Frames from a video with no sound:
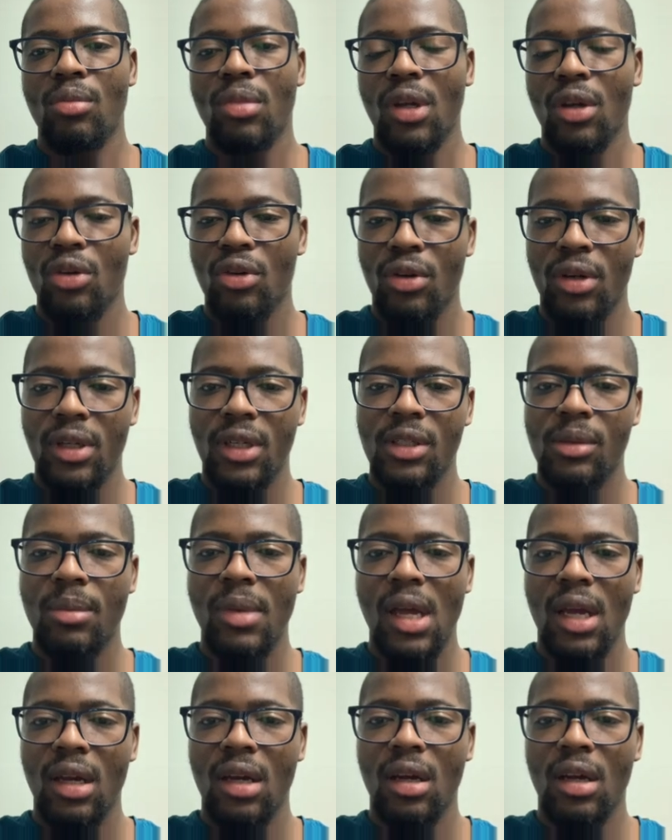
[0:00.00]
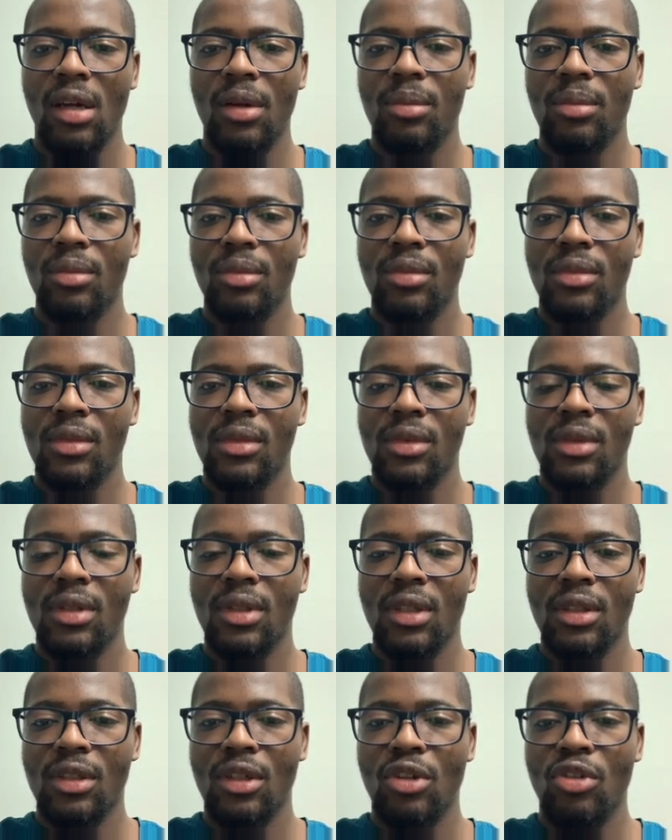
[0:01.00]
Bitcoin is back up.
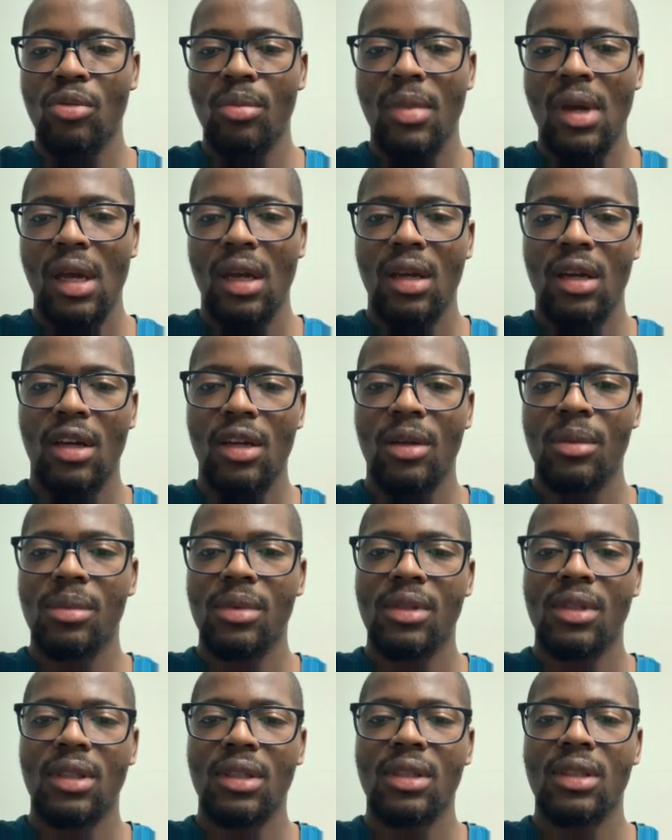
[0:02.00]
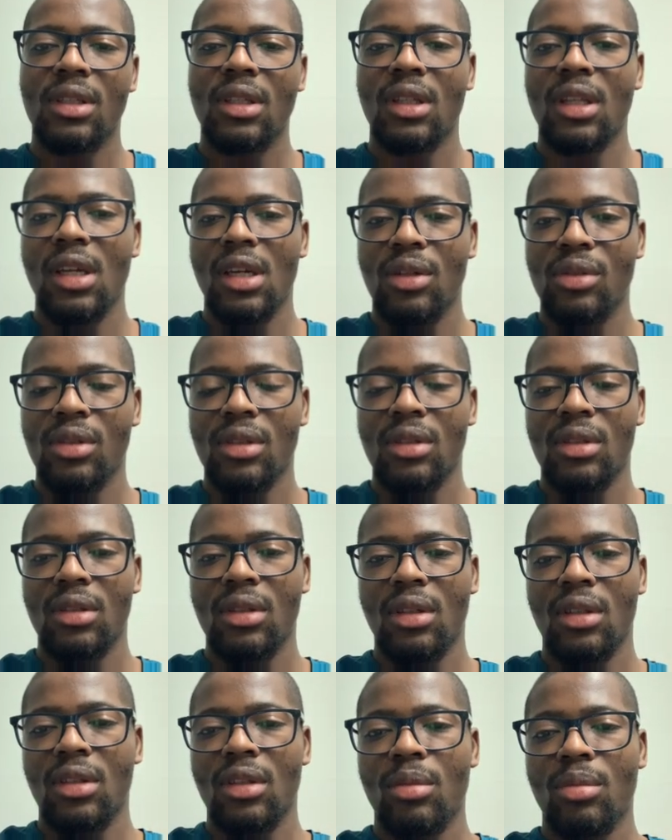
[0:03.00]
It's going back up 60,000
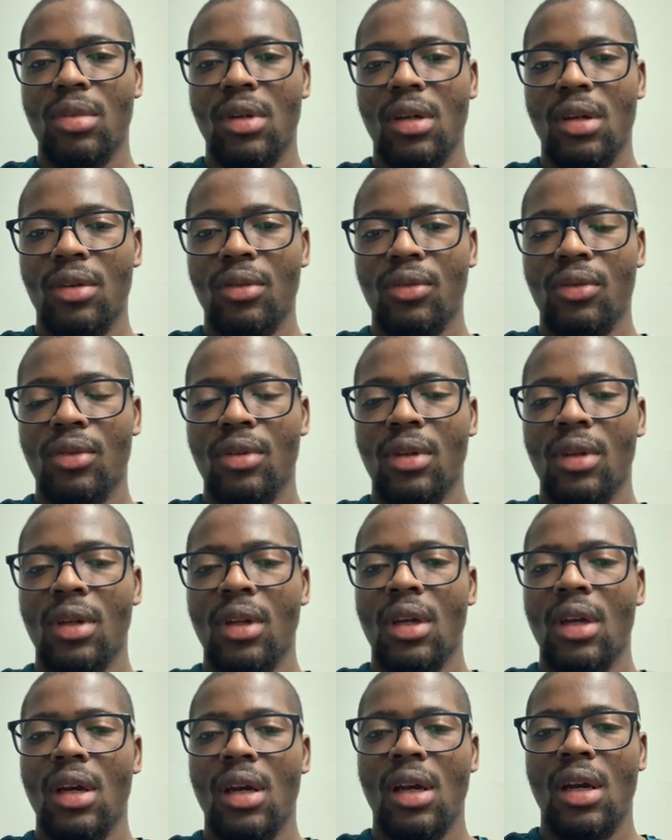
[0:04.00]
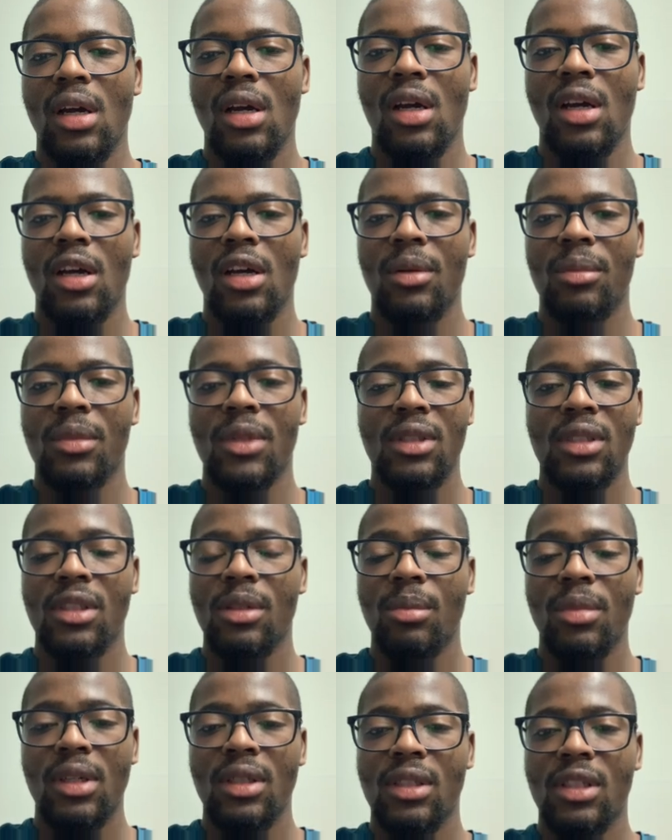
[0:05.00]
and above. This is the
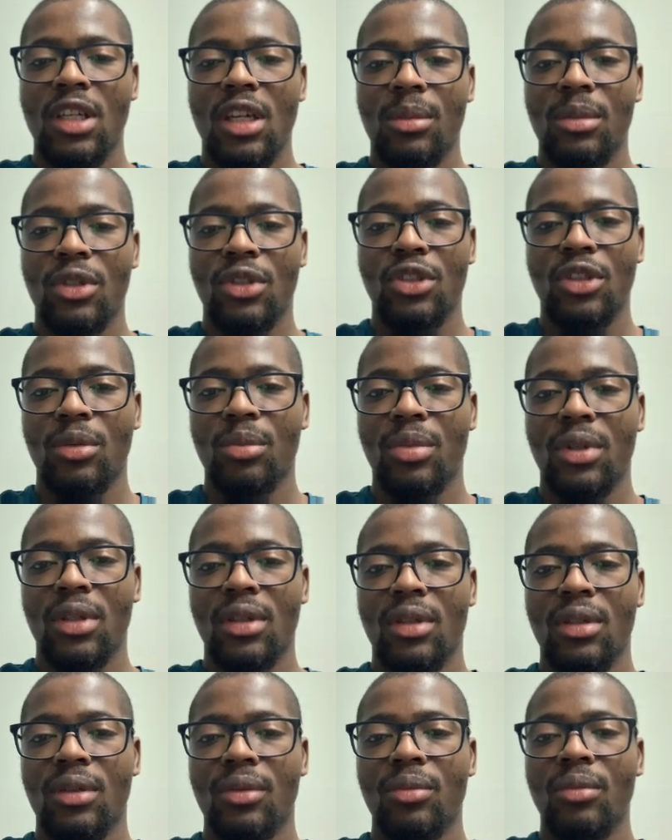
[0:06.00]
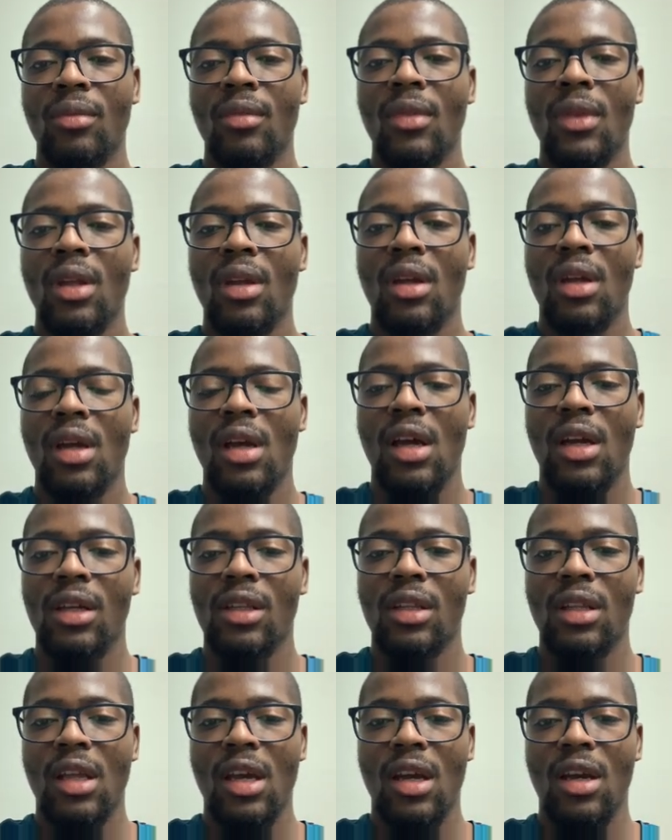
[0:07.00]
best time to jump in.
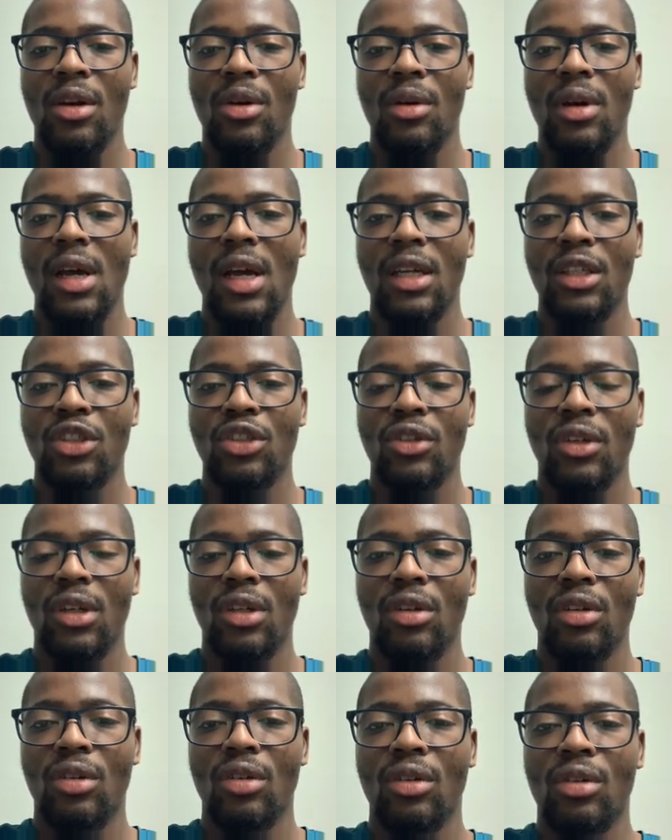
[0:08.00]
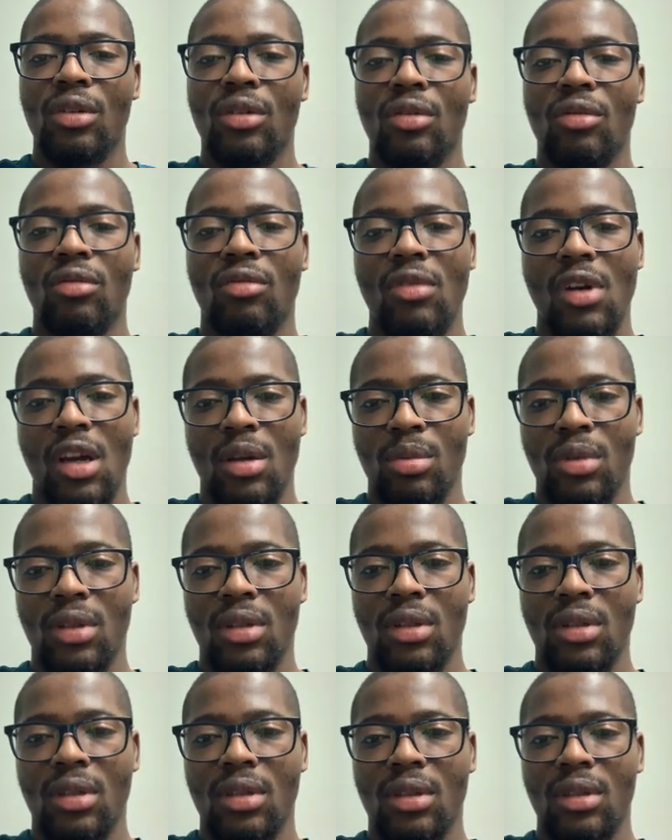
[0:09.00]
Now, I trade on
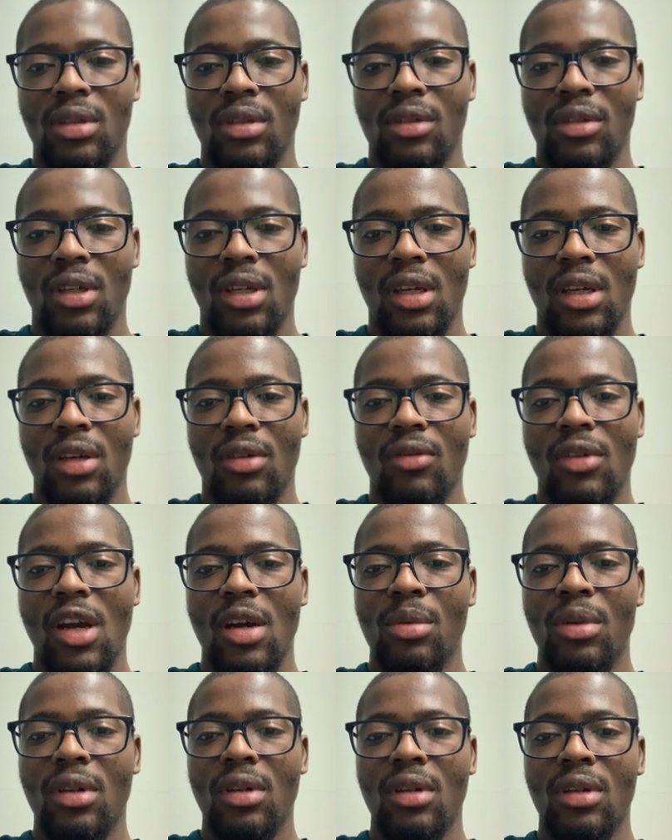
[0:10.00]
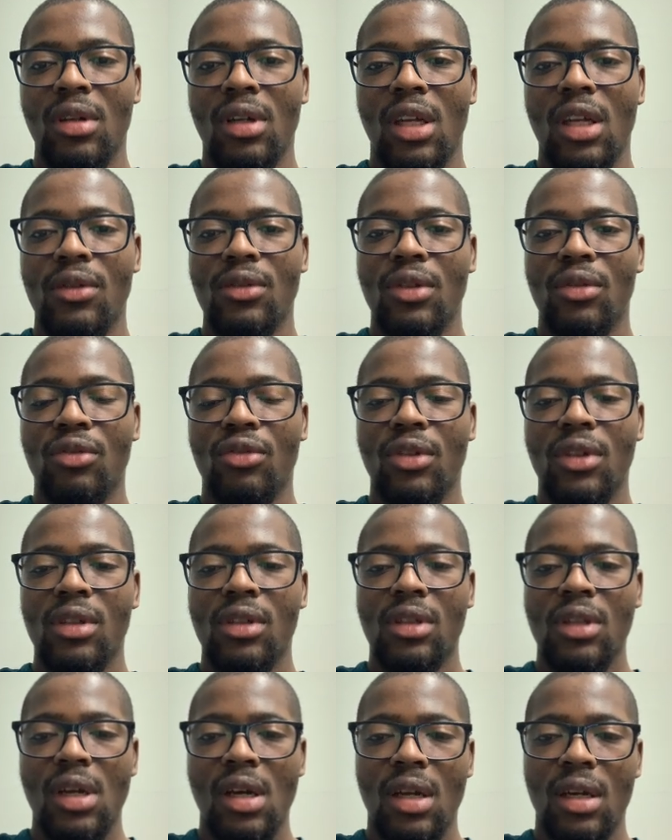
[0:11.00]
Robinhood. Okay, Robinhood gives a free
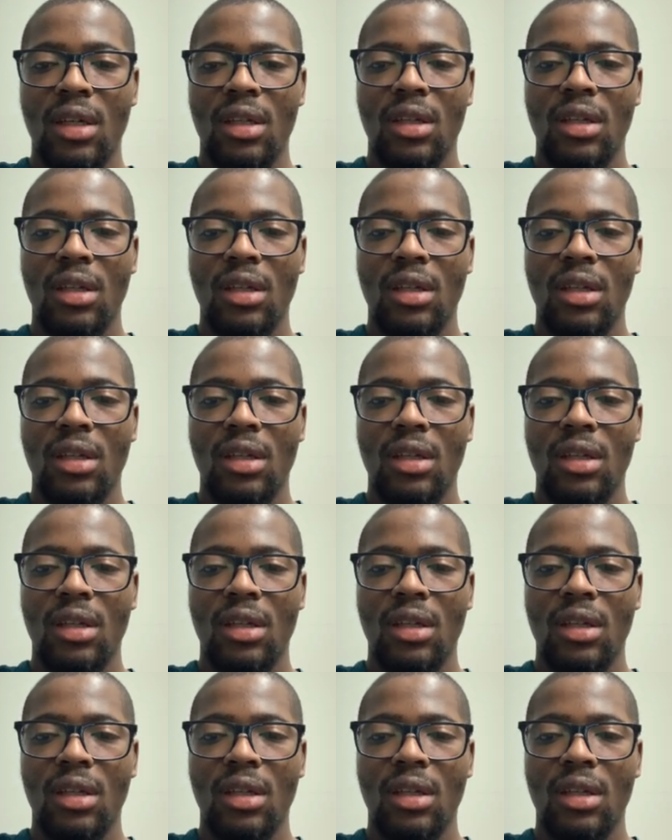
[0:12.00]
stock